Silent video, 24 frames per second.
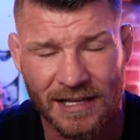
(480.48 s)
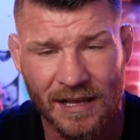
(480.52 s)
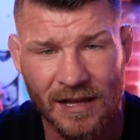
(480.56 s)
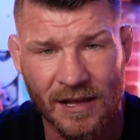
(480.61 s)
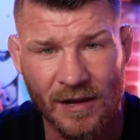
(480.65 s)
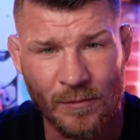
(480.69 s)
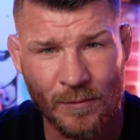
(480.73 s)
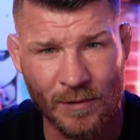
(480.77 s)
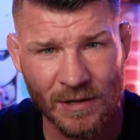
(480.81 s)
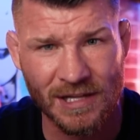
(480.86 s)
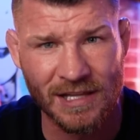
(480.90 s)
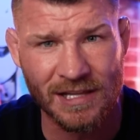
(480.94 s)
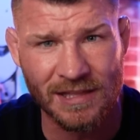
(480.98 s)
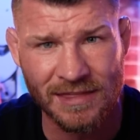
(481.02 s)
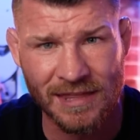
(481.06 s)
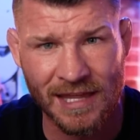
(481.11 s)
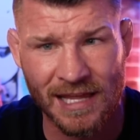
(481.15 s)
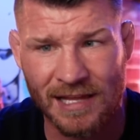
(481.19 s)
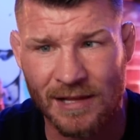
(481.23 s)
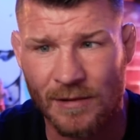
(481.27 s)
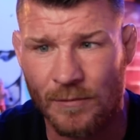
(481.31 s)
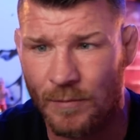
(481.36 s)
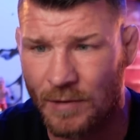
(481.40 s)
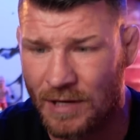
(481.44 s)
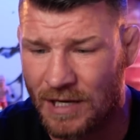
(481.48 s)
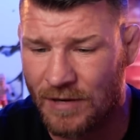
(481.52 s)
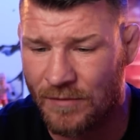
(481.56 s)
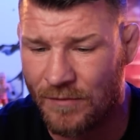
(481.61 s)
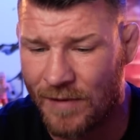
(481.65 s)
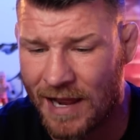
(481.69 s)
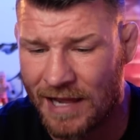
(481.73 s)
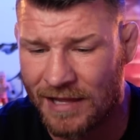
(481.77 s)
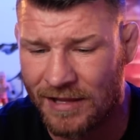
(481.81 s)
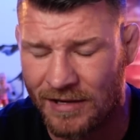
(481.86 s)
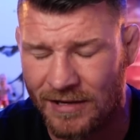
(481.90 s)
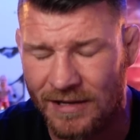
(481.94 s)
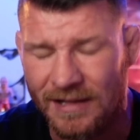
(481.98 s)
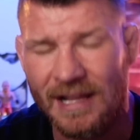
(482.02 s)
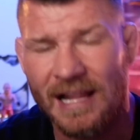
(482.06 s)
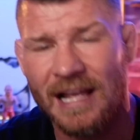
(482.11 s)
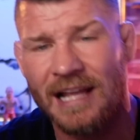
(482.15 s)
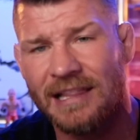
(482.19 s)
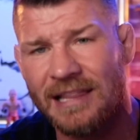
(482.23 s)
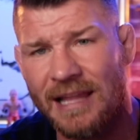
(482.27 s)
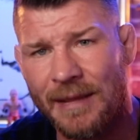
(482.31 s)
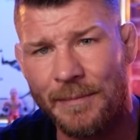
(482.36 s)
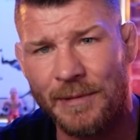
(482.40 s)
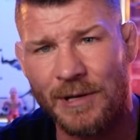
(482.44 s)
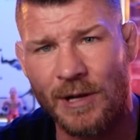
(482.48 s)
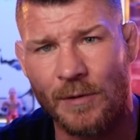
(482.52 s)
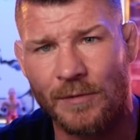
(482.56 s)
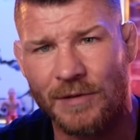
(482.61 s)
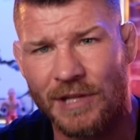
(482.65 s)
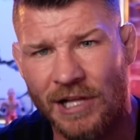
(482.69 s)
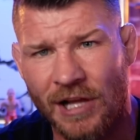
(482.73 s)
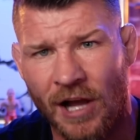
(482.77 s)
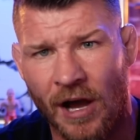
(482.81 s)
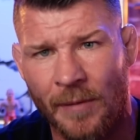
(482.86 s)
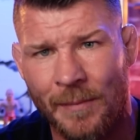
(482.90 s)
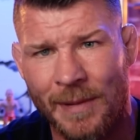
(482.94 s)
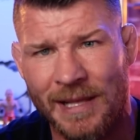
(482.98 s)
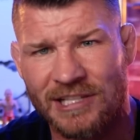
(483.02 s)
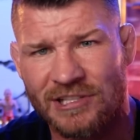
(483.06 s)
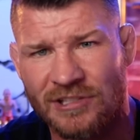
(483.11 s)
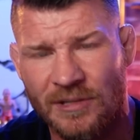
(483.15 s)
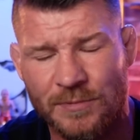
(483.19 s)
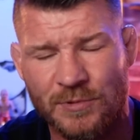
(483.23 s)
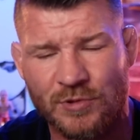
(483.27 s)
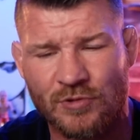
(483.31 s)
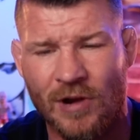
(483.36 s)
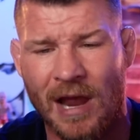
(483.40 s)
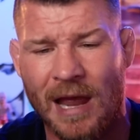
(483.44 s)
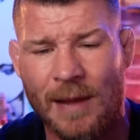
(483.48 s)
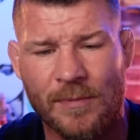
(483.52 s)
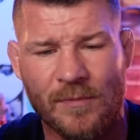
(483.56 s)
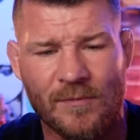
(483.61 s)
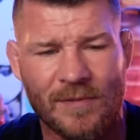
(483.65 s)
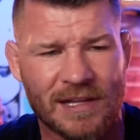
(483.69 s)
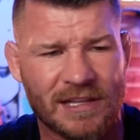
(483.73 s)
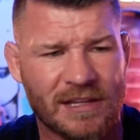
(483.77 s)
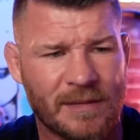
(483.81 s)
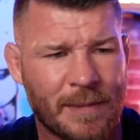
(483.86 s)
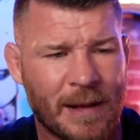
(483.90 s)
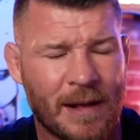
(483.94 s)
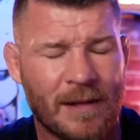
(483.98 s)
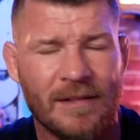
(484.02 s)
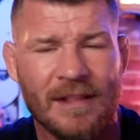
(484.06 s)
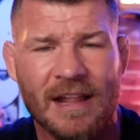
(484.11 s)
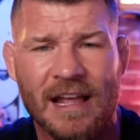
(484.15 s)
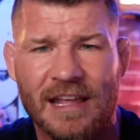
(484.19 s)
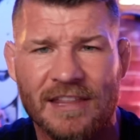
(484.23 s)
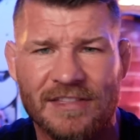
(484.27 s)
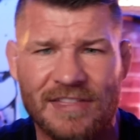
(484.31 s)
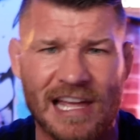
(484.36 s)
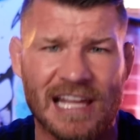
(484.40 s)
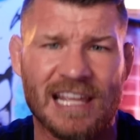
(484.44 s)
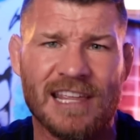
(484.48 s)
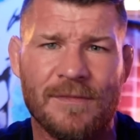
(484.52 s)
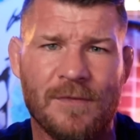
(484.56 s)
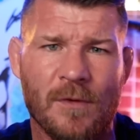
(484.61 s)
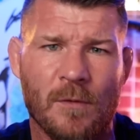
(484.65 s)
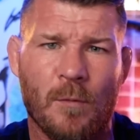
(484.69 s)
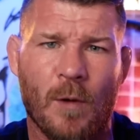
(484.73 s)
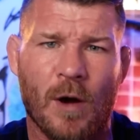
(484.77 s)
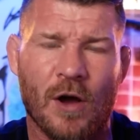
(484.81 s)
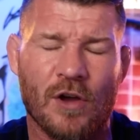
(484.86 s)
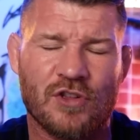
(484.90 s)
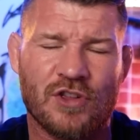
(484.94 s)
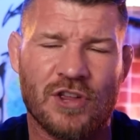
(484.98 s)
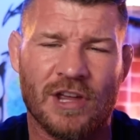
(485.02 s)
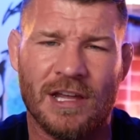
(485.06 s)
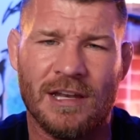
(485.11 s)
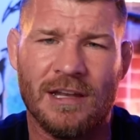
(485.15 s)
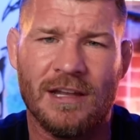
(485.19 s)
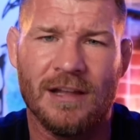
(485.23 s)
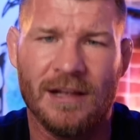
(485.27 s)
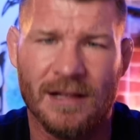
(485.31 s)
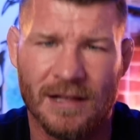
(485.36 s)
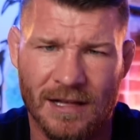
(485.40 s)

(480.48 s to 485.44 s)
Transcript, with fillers: What do you think? What do you reckon? Let me know in the comments. Subscribe and ring the bell. Thank you for watching.